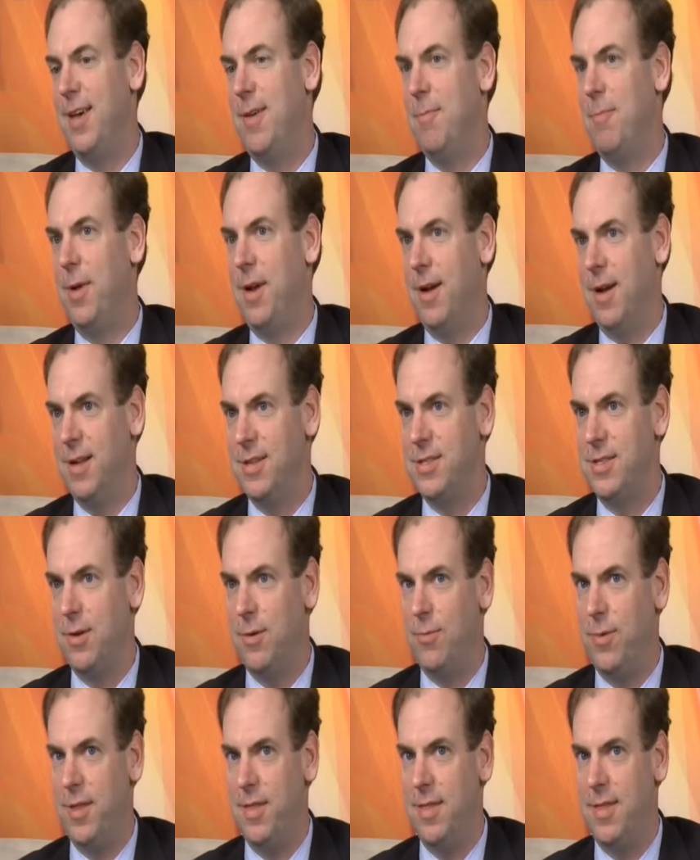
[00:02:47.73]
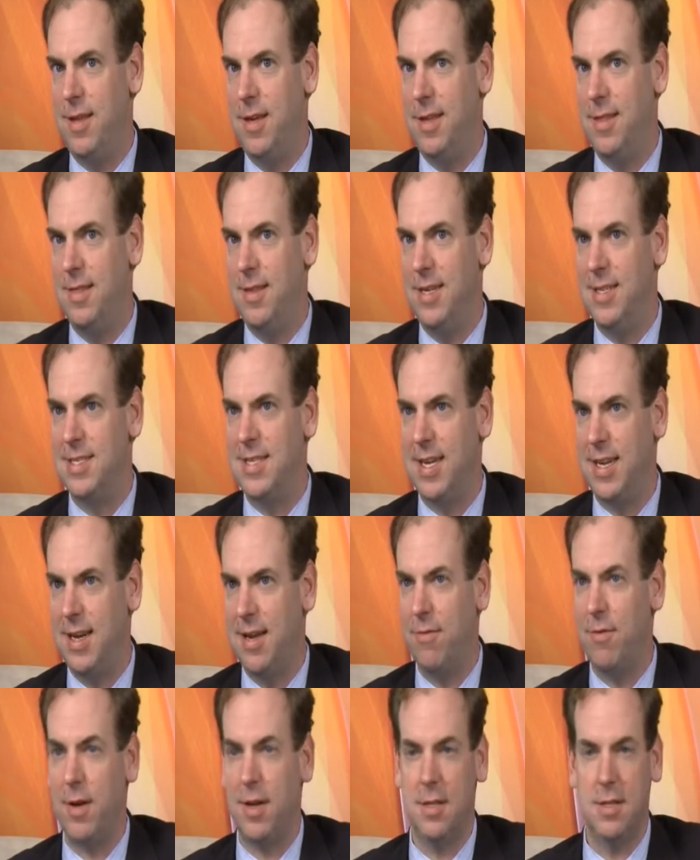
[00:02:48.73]
but also with the
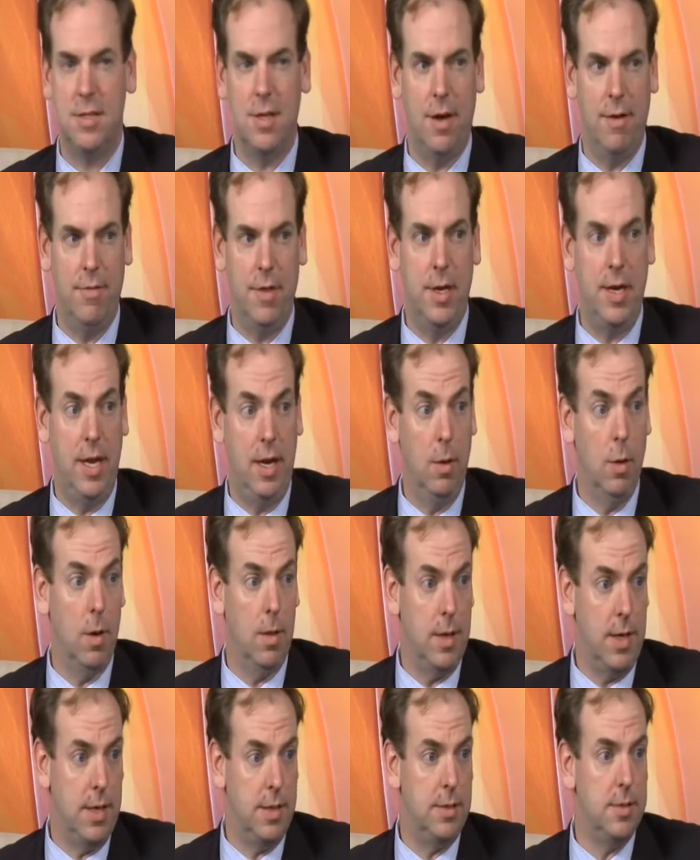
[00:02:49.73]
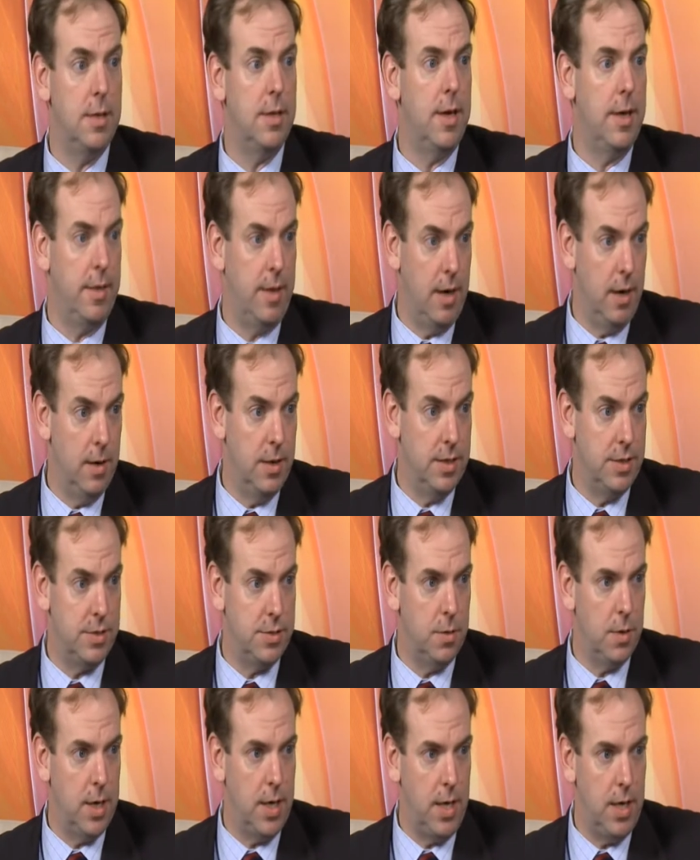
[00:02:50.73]
significance of the Negro Leagues and their
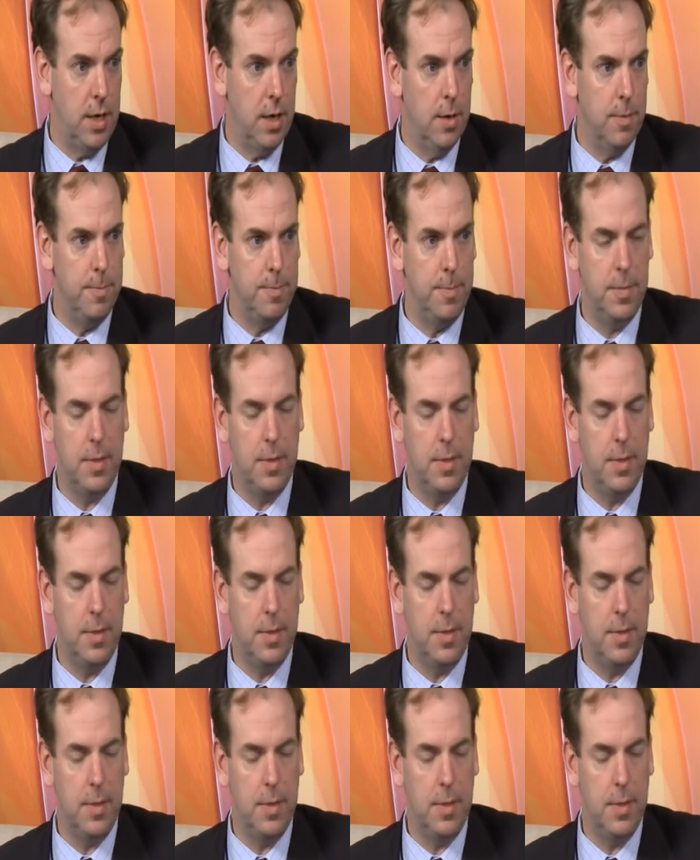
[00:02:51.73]
history here.